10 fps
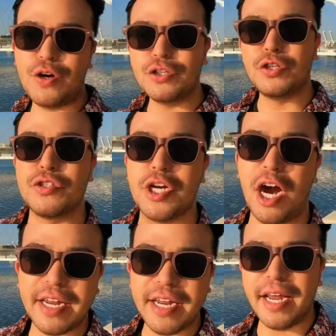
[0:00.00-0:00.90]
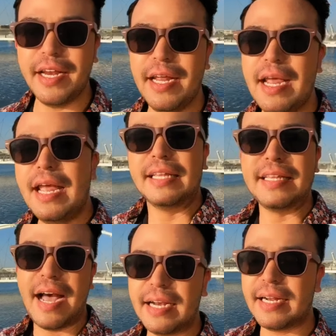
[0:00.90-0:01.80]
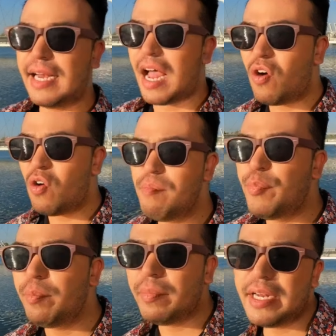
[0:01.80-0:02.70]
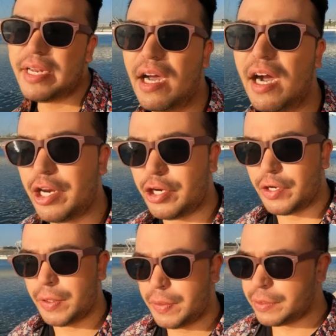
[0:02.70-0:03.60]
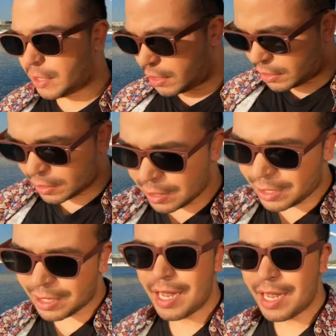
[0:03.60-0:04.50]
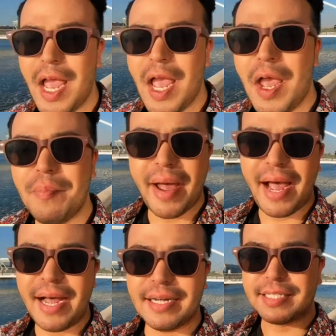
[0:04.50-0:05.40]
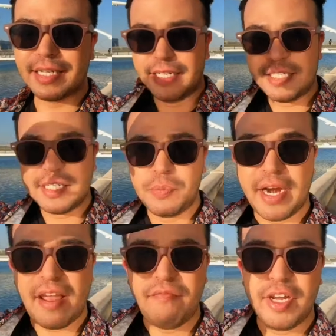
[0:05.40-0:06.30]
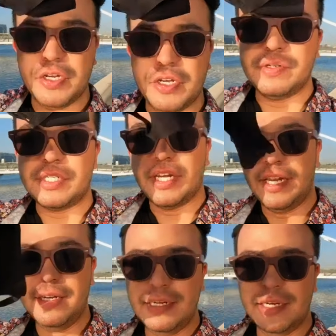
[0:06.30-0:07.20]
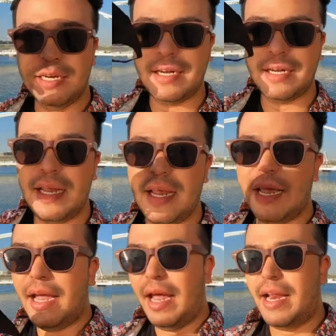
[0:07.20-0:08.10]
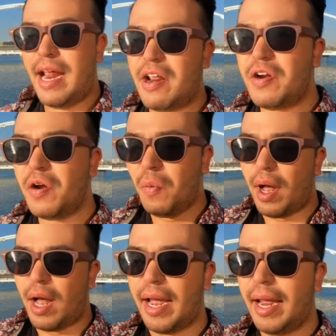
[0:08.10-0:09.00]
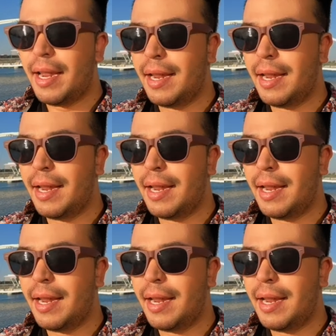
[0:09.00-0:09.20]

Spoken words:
to Target dahil kailangan kong bumili ng ano, ng mask. This is what I've been using. And I don't know why.